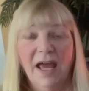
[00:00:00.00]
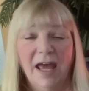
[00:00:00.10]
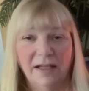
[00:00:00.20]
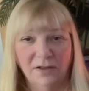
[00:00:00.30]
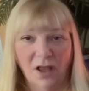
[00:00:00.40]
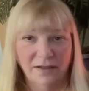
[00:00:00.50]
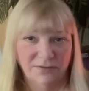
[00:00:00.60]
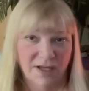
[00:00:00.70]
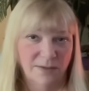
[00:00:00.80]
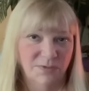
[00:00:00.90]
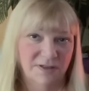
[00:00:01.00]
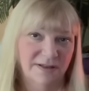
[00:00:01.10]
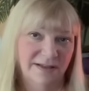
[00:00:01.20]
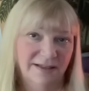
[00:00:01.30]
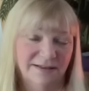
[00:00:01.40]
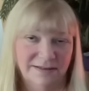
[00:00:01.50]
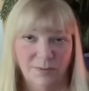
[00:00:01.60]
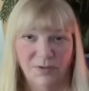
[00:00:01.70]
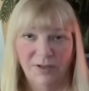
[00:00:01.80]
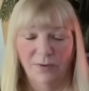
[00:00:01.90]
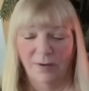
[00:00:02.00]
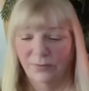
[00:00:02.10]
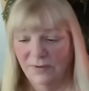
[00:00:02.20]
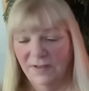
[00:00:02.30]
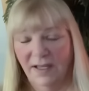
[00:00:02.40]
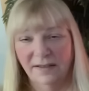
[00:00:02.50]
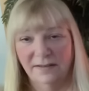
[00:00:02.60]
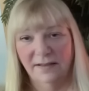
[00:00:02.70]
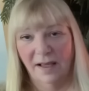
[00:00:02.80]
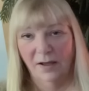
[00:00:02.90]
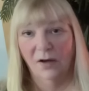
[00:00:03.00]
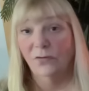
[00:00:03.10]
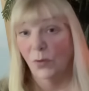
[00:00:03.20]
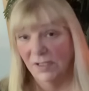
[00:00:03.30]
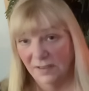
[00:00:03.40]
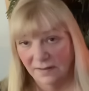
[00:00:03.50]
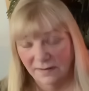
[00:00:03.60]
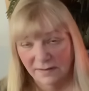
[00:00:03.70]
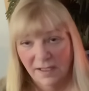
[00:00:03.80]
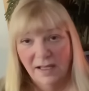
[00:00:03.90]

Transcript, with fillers: and a lot of times it simply represents uh, avoidance.